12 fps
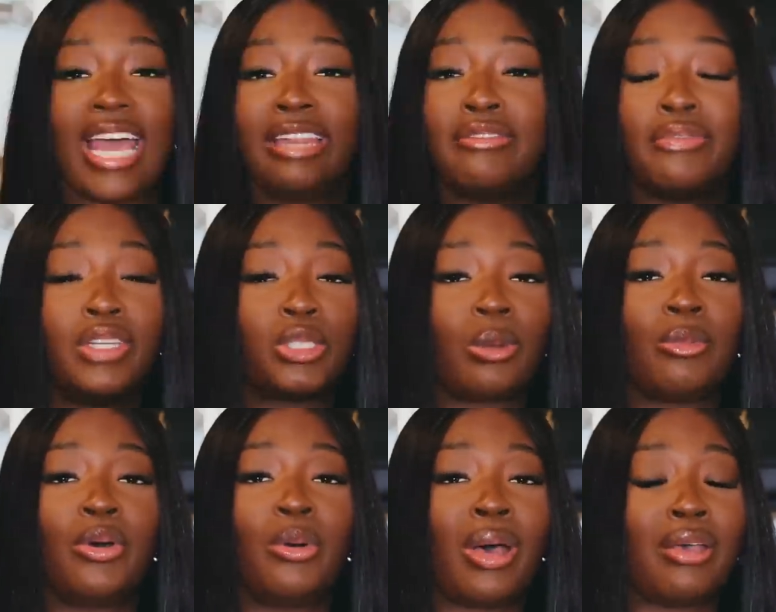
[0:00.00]
I didn't even finish what I'm
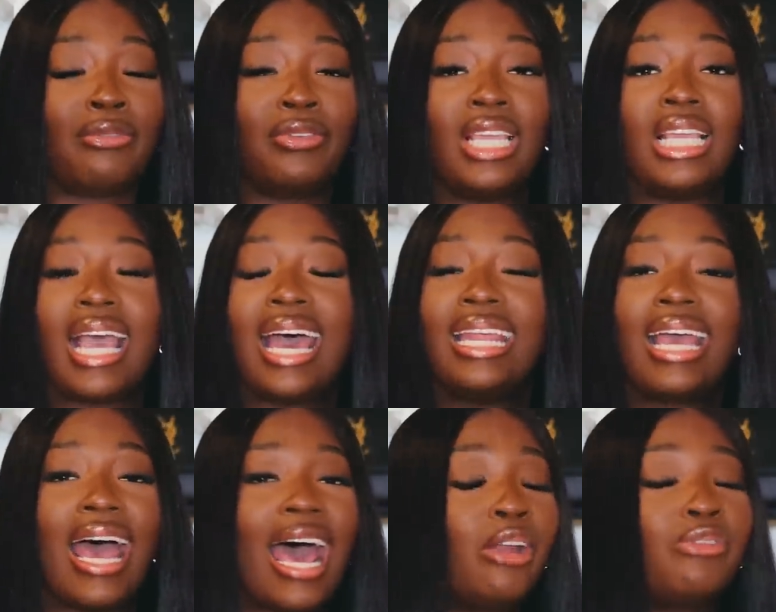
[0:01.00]
gonna put my feet. I
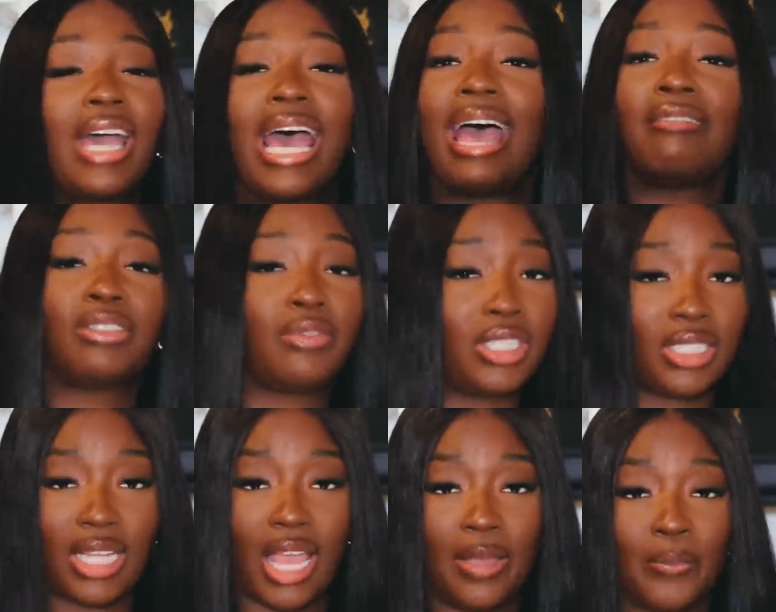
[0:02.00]
didn't. I don't have to
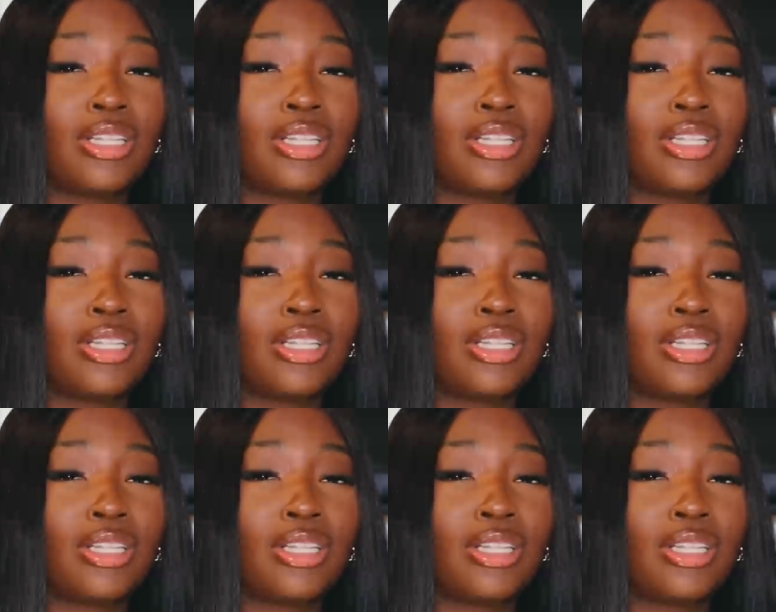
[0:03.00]
finish that.